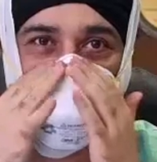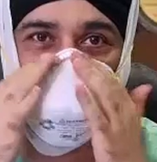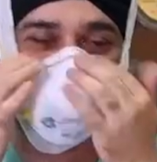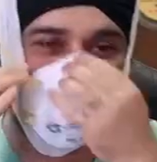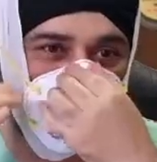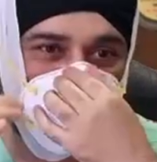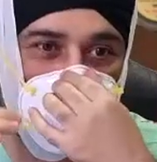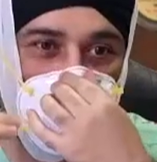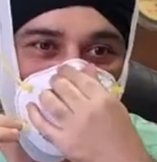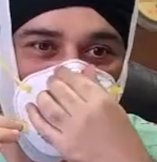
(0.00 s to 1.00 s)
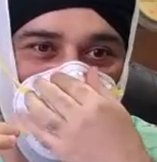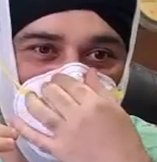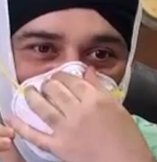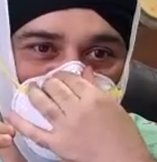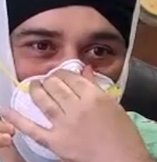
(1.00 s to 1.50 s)
any leakage. I
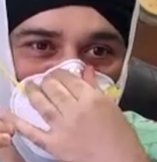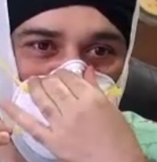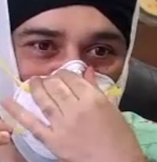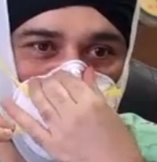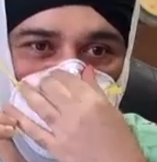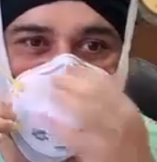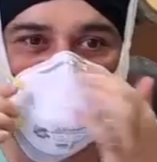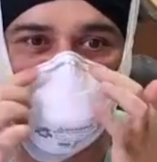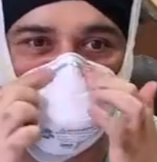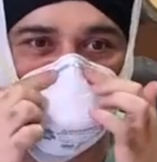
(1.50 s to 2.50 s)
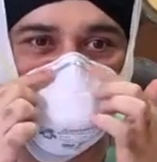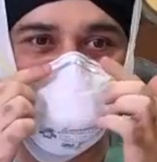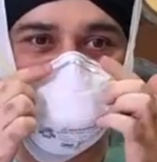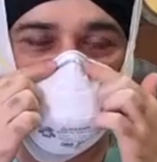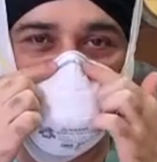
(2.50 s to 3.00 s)
settle the mask on my nose
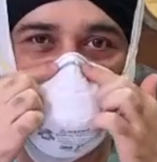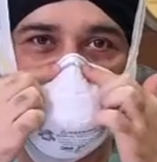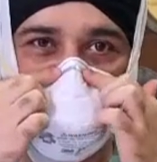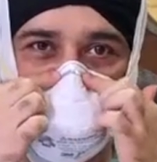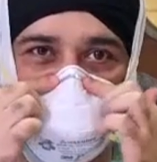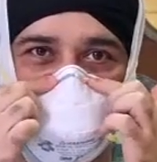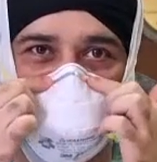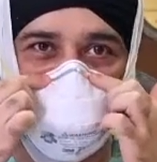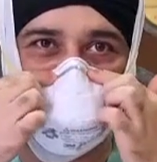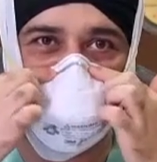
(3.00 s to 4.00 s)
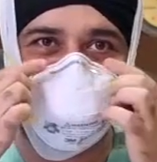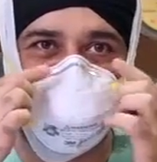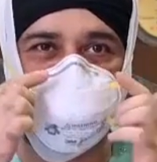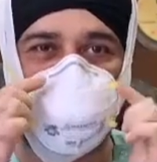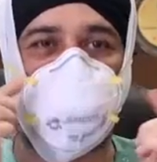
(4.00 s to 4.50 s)
and I tighten the
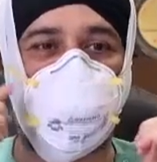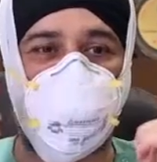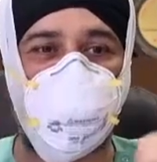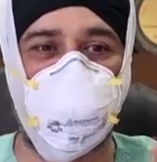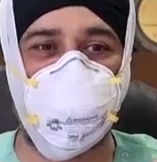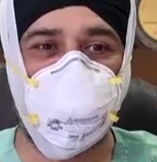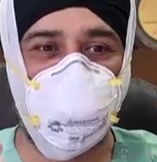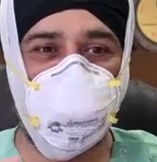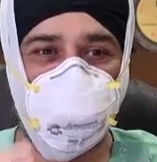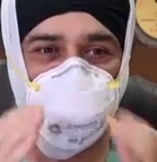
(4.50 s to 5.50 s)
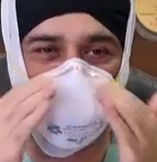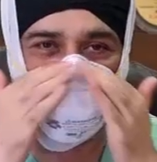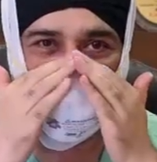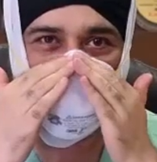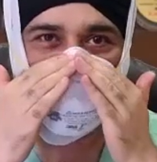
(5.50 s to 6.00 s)
nose pin around it.
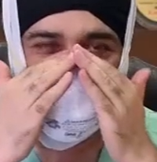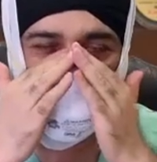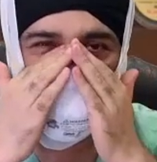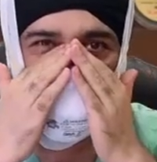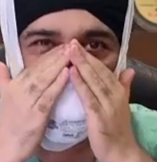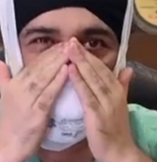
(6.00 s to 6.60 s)
Now when I blow